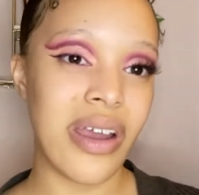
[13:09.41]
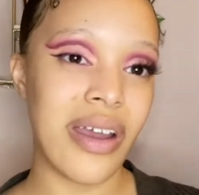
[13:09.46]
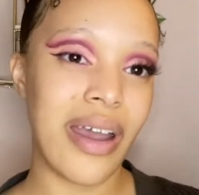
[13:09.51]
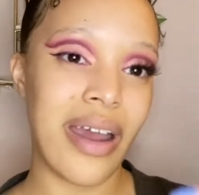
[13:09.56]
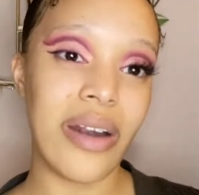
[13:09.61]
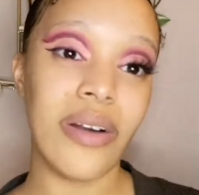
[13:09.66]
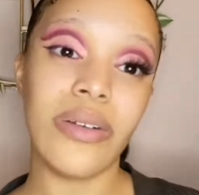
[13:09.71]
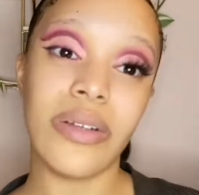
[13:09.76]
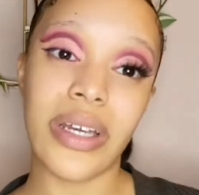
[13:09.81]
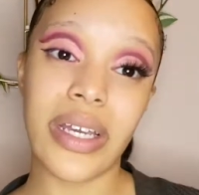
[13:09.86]
I
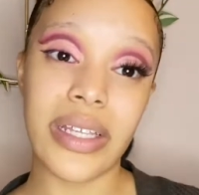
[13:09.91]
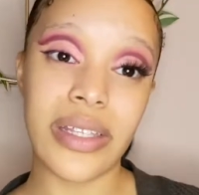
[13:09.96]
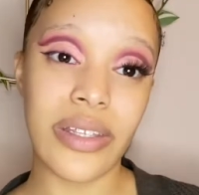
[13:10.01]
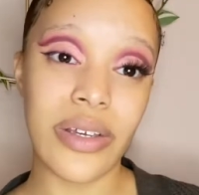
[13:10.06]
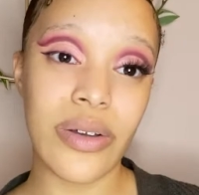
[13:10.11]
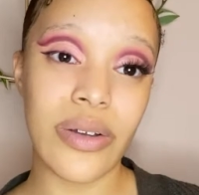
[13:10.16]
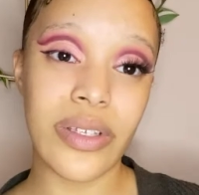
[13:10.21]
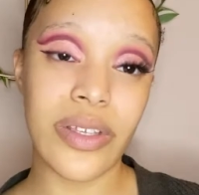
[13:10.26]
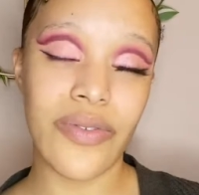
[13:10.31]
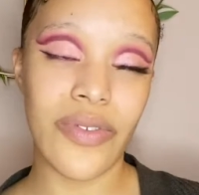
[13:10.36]
don't like
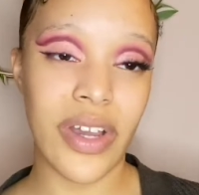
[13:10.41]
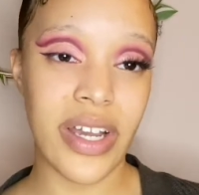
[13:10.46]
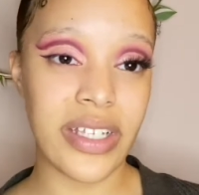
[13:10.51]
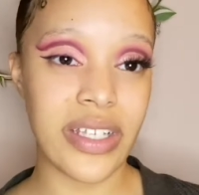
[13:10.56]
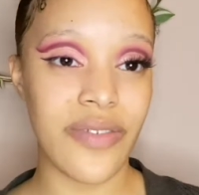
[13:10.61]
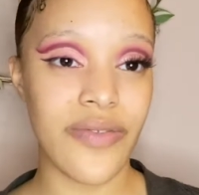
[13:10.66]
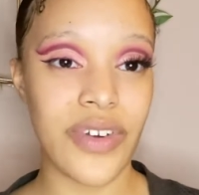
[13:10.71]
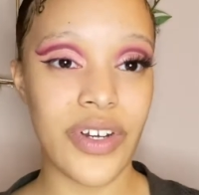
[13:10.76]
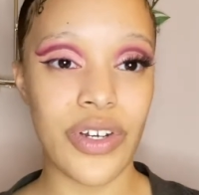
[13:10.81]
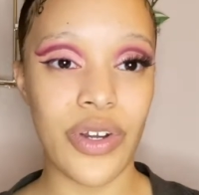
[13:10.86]
those. If you guys
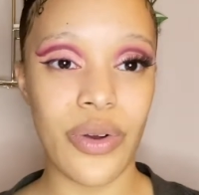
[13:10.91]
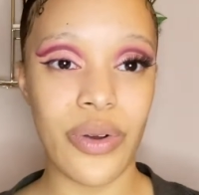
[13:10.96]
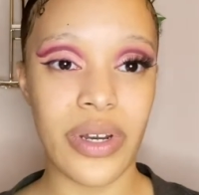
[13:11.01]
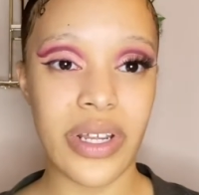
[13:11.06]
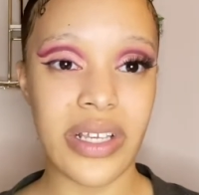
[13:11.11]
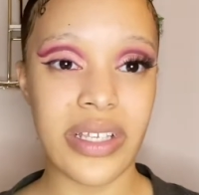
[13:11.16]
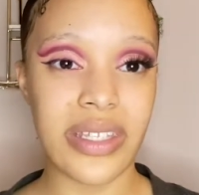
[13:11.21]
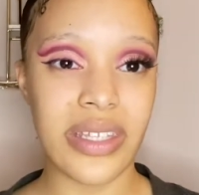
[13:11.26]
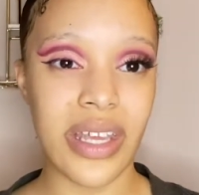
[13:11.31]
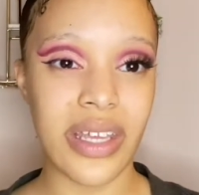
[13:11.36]
ever
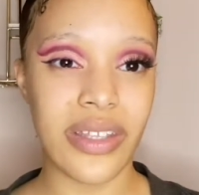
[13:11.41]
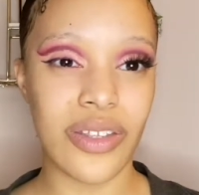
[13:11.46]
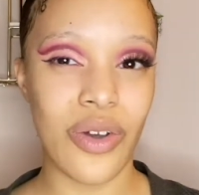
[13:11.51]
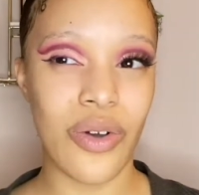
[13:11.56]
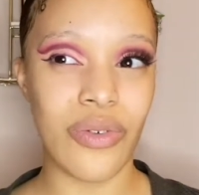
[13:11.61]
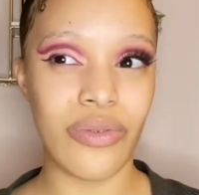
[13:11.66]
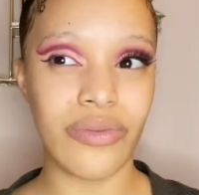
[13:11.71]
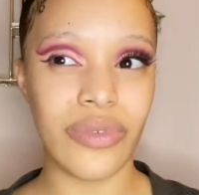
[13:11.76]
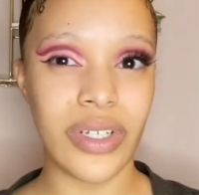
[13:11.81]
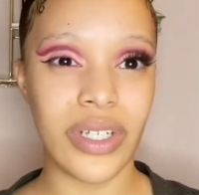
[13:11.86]
noticed, they
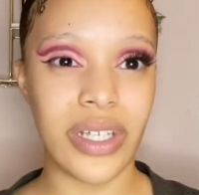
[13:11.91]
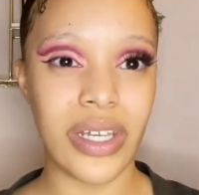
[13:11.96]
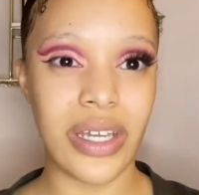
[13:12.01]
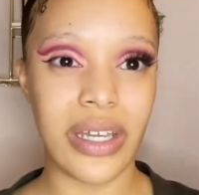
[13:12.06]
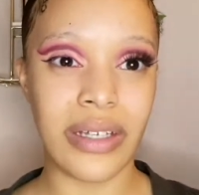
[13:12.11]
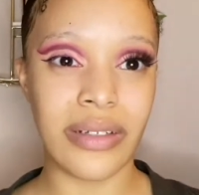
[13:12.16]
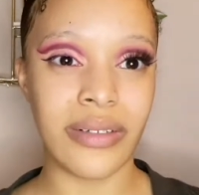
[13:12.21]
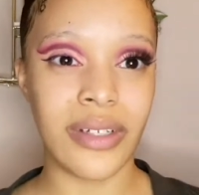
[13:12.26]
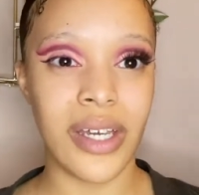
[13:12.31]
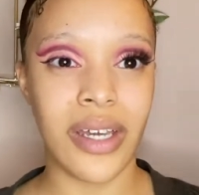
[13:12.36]
don't really